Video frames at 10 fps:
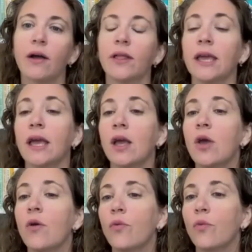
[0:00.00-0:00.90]
Like,
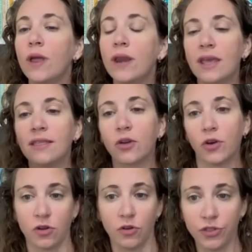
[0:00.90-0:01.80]
we need the
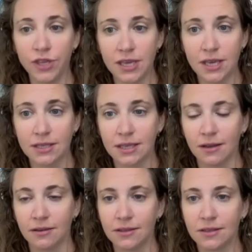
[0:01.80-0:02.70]
critical thinking
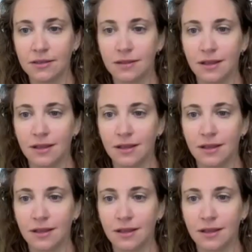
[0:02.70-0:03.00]
skills.